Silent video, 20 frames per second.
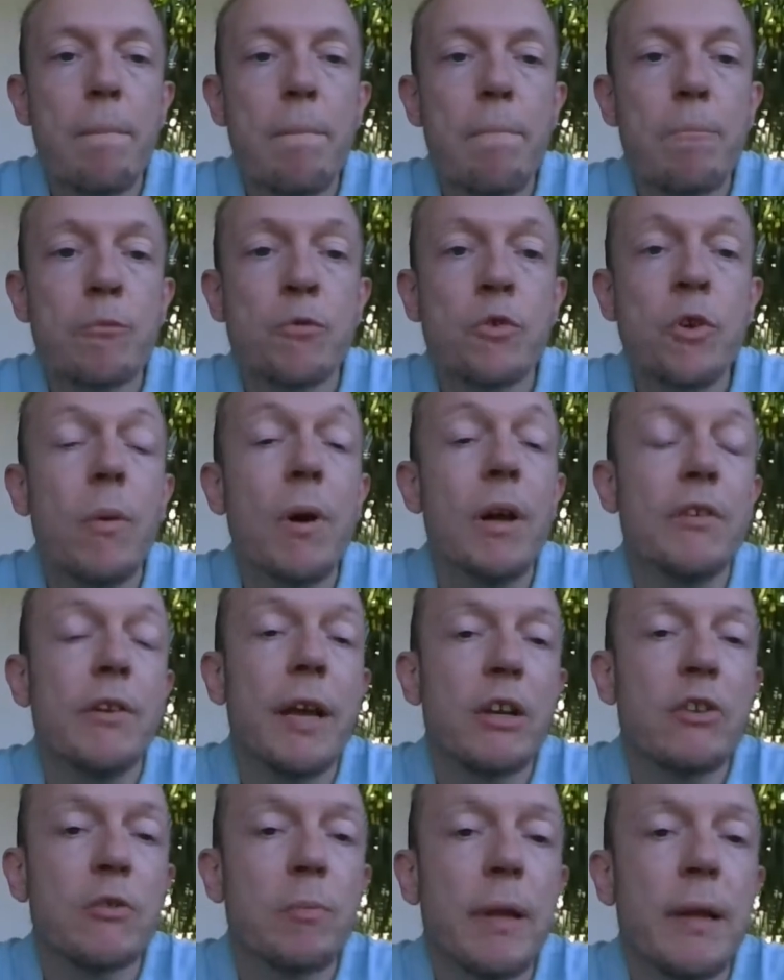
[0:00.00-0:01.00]
So as I
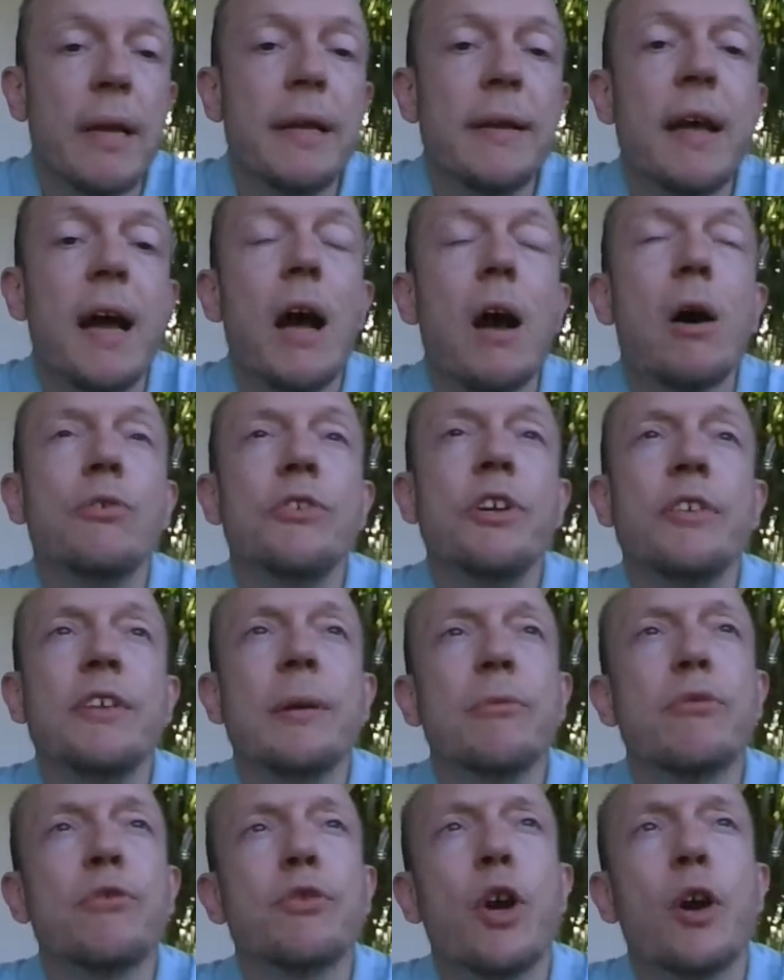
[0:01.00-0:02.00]
explained how
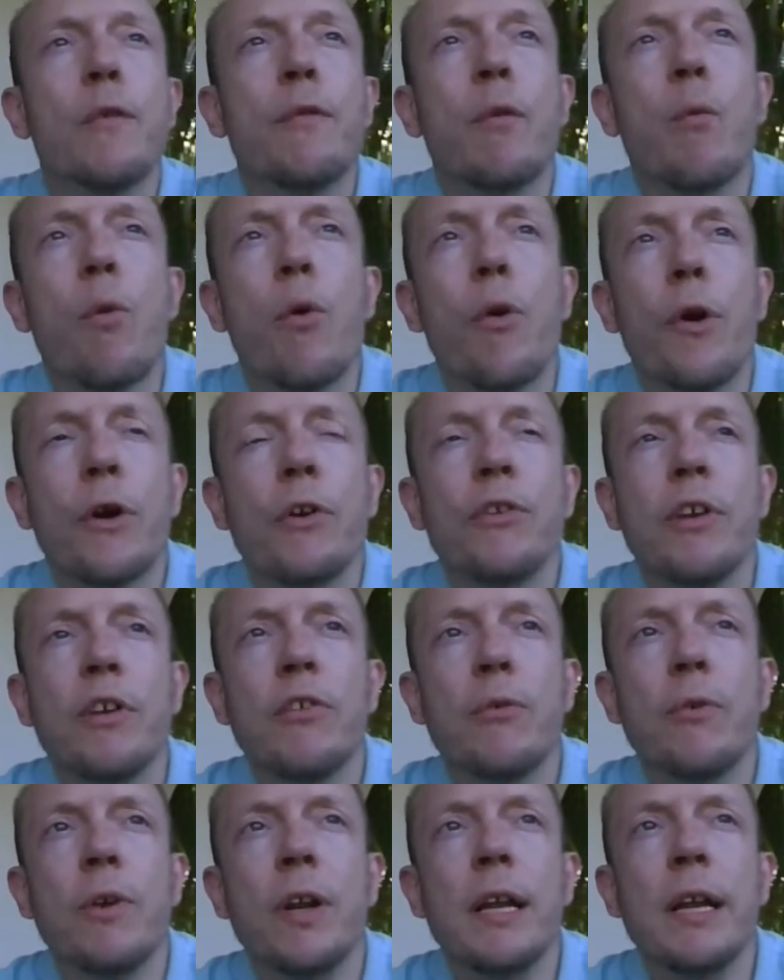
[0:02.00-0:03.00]
GTM Server works, is
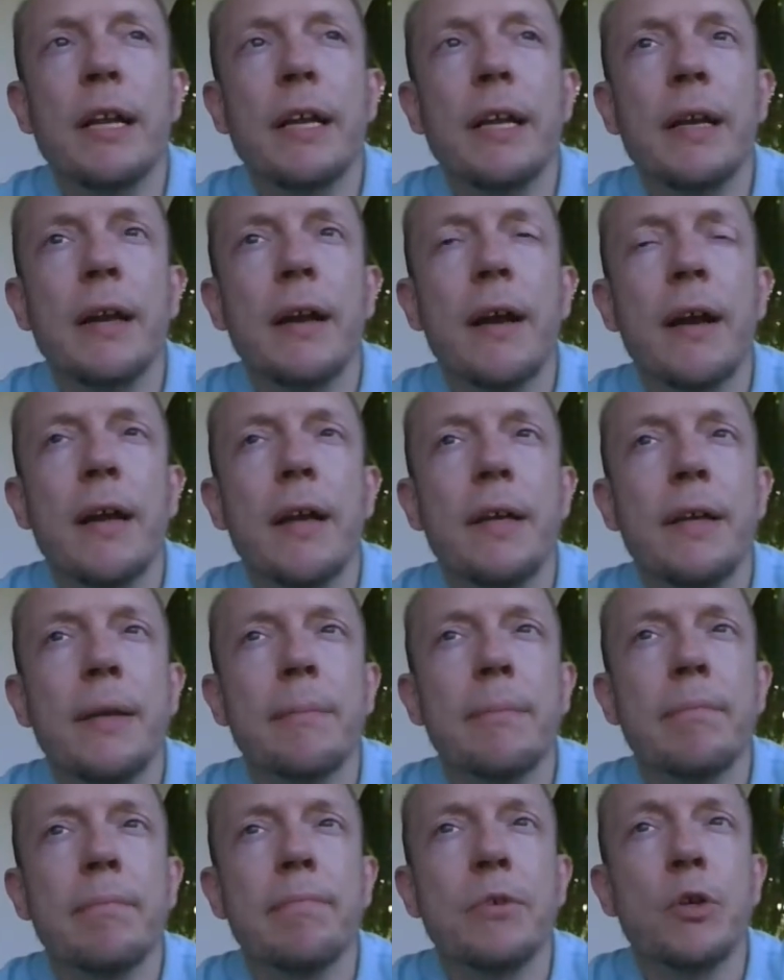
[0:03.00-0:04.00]
really
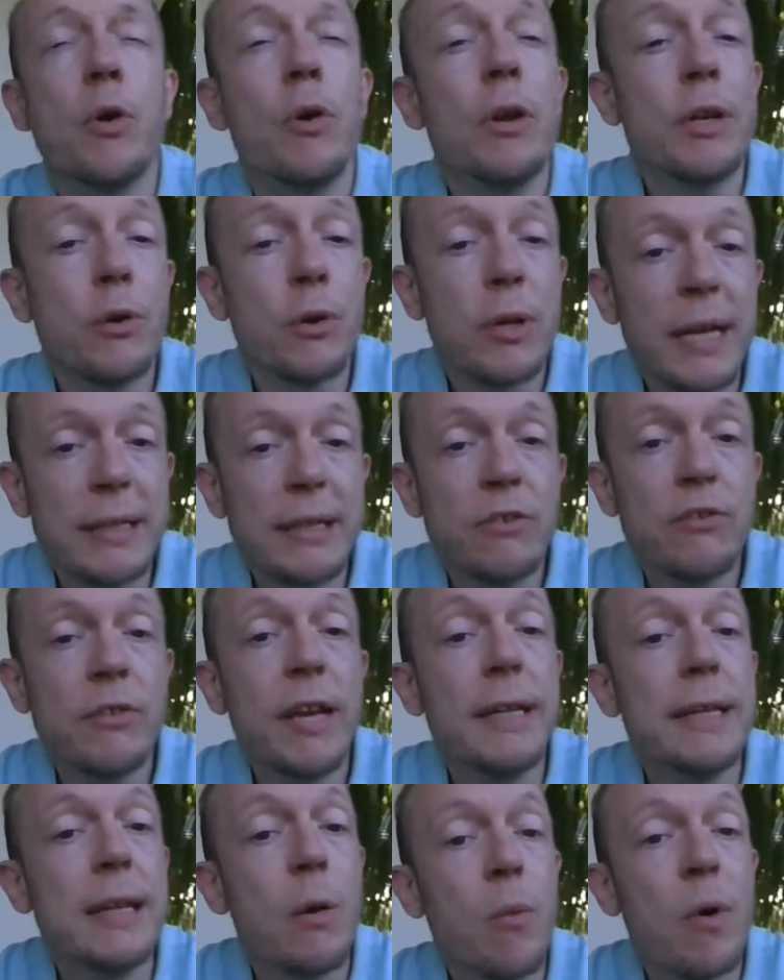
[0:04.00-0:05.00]
you only collect this
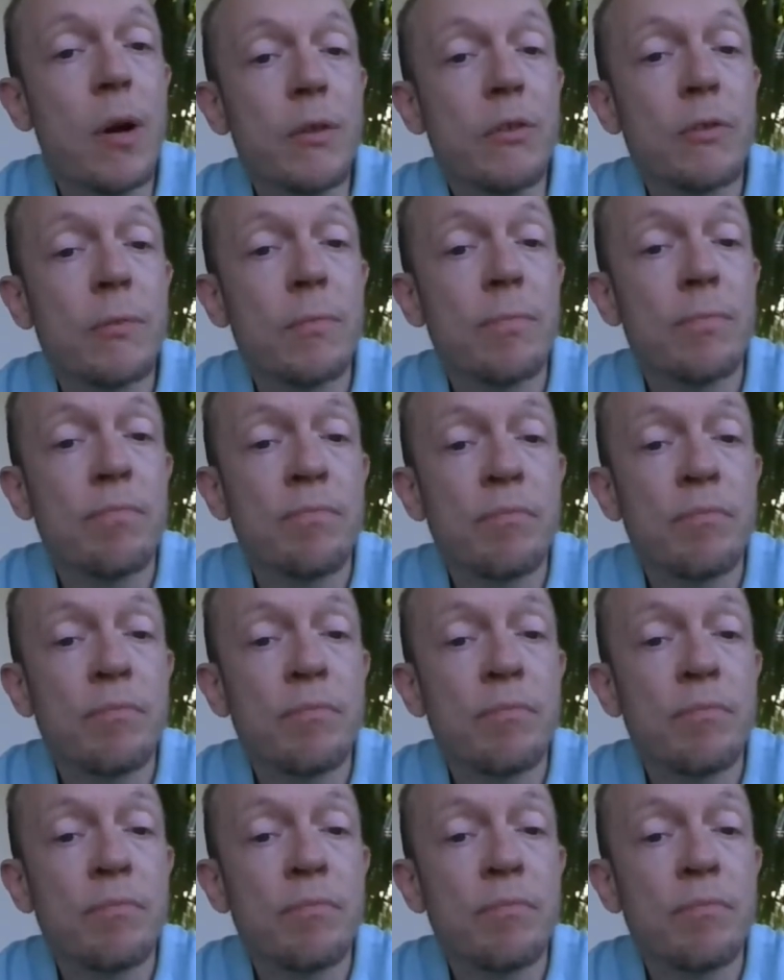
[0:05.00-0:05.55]
data once.